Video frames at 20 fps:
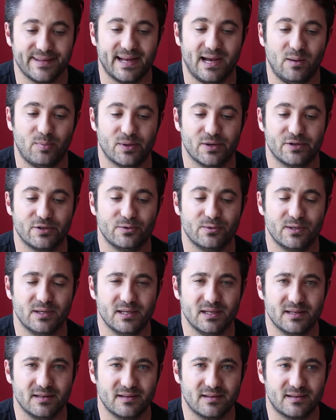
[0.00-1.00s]
the
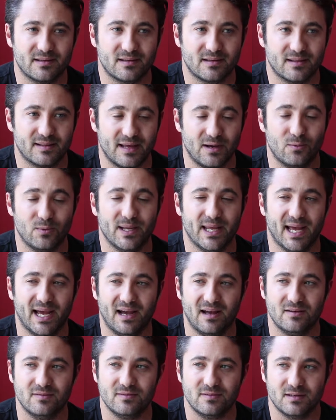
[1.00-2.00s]
opportunities that we
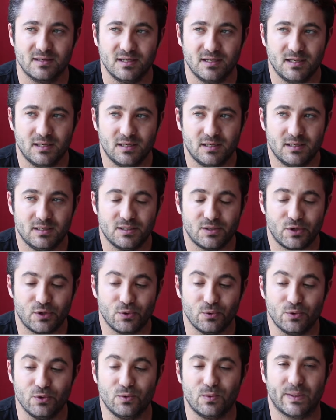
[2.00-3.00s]
have
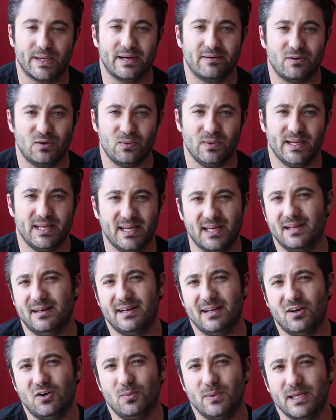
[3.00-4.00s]
to do whatever we can
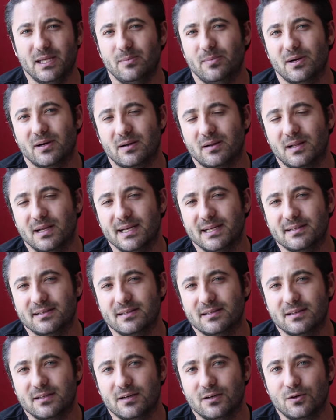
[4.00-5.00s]
to help keep our clients
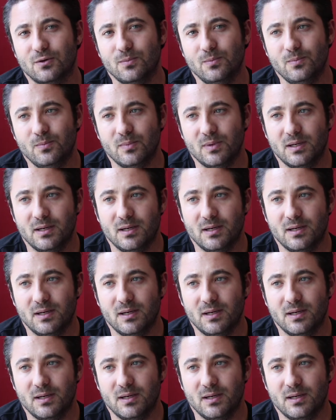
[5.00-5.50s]
in the home.